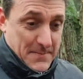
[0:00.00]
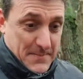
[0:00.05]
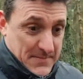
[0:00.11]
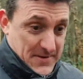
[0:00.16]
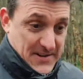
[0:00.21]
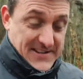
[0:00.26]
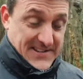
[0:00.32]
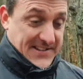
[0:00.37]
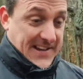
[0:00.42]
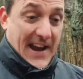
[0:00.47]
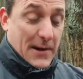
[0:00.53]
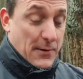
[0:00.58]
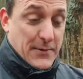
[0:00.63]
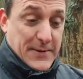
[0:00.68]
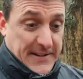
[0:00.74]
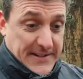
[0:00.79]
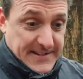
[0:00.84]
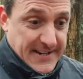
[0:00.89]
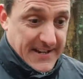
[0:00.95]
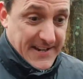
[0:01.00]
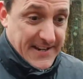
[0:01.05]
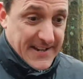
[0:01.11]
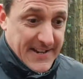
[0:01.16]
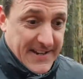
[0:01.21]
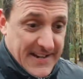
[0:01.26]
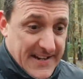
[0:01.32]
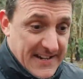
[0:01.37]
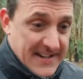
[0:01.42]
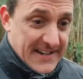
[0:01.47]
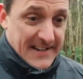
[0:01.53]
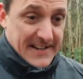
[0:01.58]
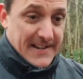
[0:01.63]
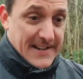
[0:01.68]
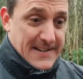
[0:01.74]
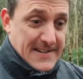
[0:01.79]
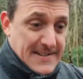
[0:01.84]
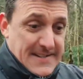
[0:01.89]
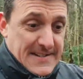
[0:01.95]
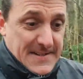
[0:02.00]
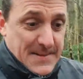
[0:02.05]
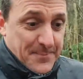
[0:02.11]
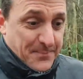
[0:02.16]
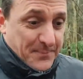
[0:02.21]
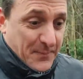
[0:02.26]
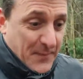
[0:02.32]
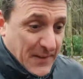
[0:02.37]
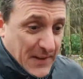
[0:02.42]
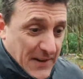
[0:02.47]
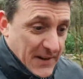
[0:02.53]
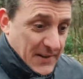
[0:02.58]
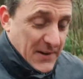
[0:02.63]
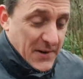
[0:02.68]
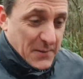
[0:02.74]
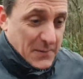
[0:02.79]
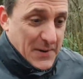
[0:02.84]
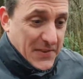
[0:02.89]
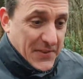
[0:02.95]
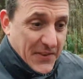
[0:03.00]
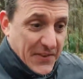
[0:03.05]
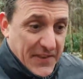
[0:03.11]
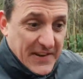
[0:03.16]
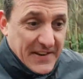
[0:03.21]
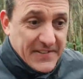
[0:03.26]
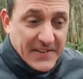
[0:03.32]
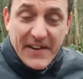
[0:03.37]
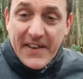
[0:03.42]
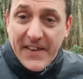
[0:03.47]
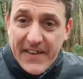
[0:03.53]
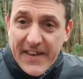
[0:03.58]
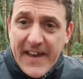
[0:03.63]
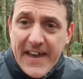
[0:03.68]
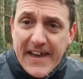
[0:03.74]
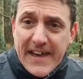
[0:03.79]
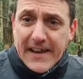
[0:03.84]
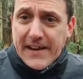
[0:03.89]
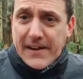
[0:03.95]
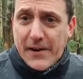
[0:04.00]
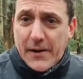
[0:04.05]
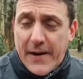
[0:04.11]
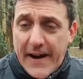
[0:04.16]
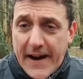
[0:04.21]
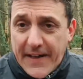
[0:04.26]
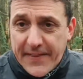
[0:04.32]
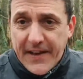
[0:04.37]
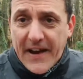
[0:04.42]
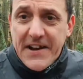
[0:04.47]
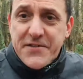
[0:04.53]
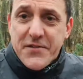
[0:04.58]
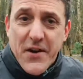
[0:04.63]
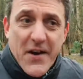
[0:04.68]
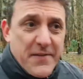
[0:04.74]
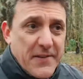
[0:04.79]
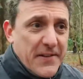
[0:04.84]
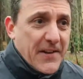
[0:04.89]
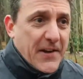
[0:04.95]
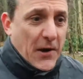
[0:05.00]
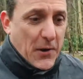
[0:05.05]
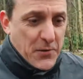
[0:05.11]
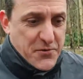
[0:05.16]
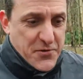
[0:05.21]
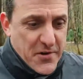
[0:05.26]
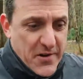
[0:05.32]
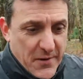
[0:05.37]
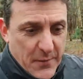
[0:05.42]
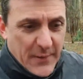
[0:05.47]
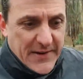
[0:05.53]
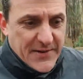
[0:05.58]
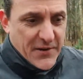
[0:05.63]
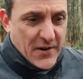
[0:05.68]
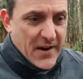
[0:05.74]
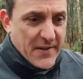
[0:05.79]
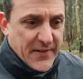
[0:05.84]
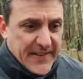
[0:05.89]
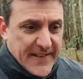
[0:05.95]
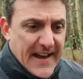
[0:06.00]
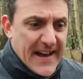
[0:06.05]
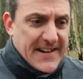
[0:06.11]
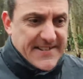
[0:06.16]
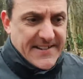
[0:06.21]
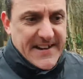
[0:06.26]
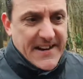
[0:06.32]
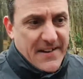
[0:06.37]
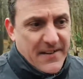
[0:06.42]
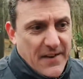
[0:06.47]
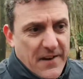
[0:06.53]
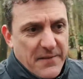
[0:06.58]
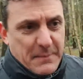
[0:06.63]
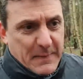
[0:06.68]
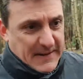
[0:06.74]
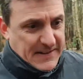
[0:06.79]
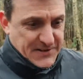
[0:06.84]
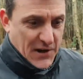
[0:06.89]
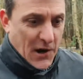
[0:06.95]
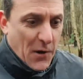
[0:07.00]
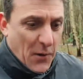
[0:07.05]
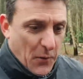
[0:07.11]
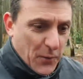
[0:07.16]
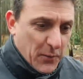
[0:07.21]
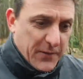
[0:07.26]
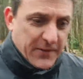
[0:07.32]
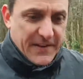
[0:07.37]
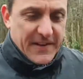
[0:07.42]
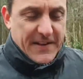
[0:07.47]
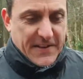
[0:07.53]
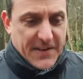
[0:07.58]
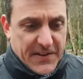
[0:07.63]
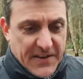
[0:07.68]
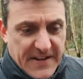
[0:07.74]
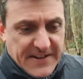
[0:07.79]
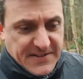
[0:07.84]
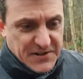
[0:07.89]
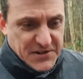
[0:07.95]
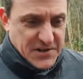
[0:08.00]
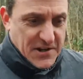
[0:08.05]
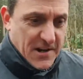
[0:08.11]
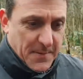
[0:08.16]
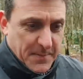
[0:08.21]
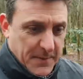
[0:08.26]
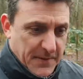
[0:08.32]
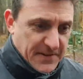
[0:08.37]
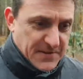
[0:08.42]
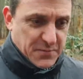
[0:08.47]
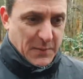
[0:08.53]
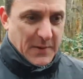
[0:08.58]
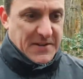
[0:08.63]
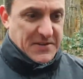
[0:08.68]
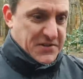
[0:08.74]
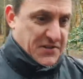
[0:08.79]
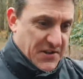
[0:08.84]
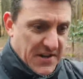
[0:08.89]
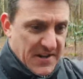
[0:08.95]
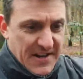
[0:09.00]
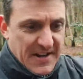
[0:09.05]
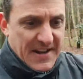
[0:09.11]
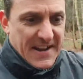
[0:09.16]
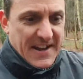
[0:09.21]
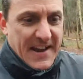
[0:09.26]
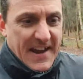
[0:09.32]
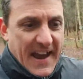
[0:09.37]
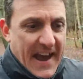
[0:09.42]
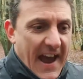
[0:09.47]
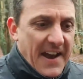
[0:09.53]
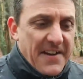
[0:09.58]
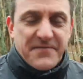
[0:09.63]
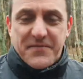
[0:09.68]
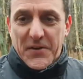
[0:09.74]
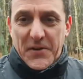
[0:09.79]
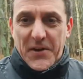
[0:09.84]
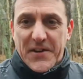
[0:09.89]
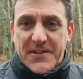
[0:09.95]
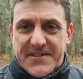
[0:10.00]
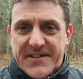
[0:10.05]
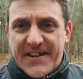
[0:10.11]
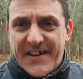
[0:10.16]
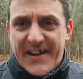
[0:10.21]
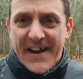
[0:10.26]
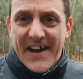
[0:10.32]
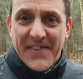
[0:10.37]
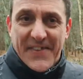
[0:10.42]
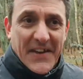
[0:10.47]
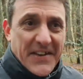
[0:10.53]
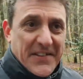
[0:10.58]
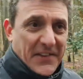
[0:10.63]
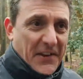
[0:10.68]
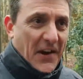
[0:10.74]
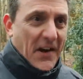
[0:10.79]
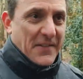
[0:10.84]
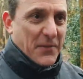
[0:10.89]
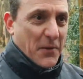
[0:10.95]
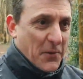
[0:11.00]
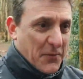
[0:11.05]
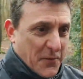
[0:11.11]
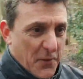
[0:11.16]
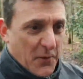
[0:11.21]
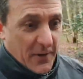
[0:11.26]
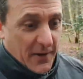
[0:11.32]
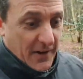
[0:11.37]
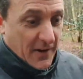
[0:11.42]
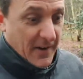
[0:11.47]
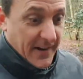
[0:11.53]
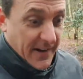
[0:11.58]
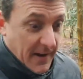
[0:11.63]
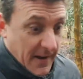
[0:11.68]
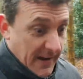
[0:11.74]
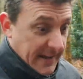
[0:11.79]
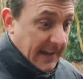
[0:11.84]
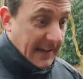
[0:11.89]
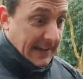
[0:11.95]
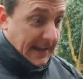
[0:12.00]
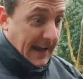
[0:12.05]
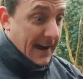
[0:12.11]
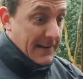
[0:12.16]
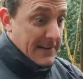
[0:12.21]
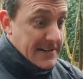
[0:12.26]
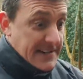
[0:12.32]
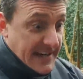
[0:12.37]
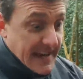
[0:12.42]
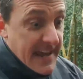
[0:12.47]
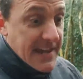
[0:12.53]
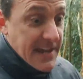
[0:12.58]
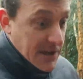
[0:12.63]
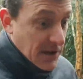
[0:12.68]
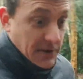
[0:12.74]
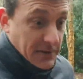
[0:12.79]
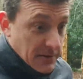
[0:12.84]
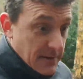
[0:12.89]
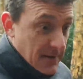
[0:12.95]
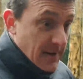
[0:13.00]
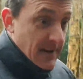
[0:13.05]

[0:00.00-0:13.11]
astounded, with the things that are there. Are they driving the culture, or are we driving that? Now, I've been told that the things that show up on this Wish adverts are things that I've looked for online. I can guarantee you